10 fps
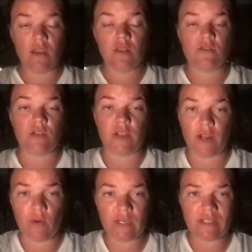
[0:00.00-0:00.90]
So you're
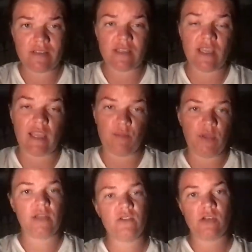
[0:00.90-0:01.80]
going to see a
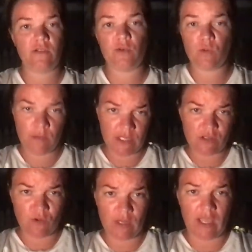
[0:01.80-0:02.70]
picture of a woman
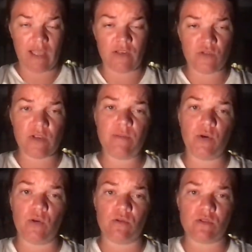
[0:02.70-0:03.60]
doing a tree
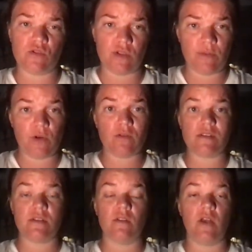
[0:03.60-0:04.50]
pose. Tree pose is
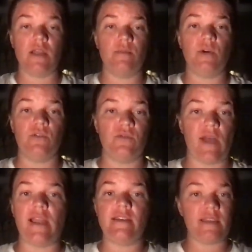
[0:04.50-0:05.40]
a lot about
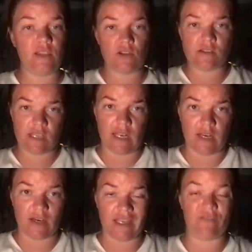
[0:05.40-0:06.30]
finding your
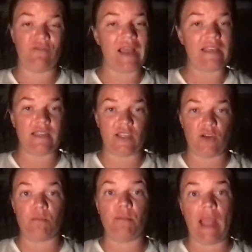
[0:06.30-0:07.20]
center and finding your
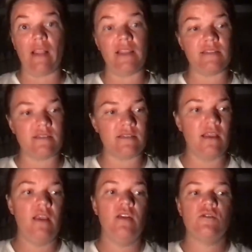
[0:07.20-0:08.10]
balance.
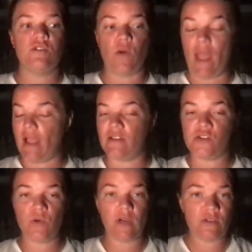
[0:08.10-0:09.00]
So as
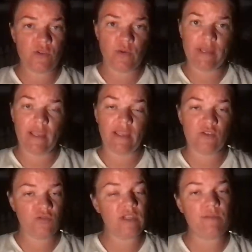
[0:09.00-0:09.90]
you are doing a
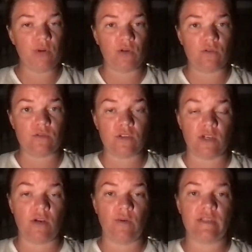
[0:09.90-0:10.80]
tree pose, you're
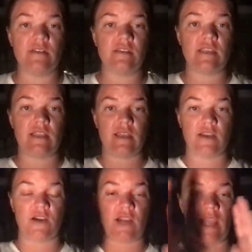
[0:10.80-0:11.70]
going to see that
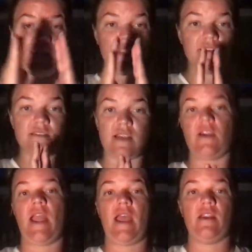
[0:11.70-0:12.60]
her hands are
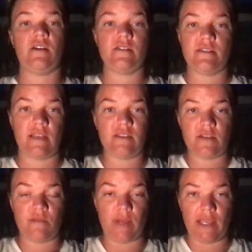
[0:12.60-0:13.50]
at her center
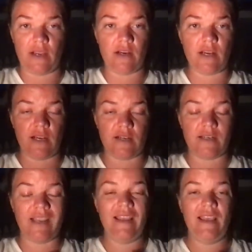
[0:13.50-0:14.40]
by her heart,
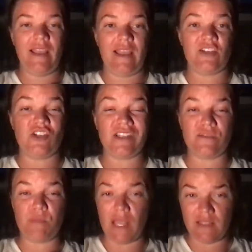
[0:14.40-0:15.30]
and she is
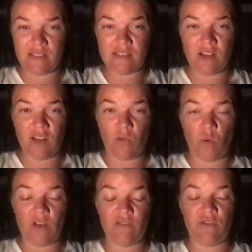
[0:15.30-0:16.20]
balancing on
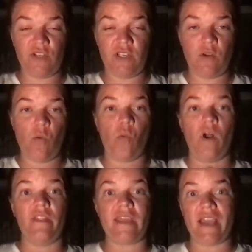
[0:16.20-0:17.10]
one foot while
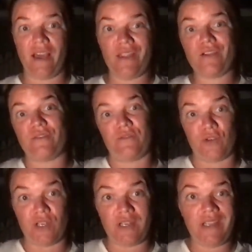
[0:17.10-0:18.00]
the other
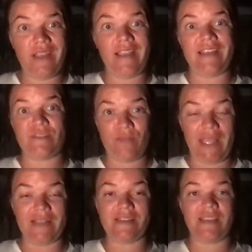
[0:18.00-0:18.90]
foot is
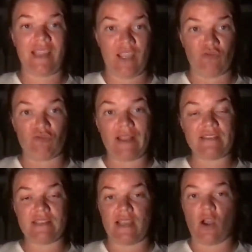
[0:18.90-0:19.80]
bent and
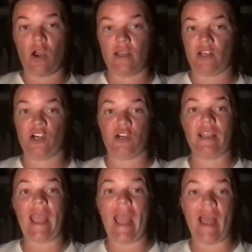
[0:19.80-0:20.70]
resting on her
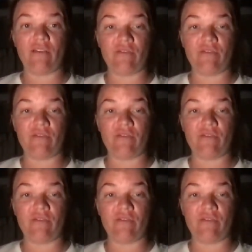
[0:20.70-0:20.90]
calf.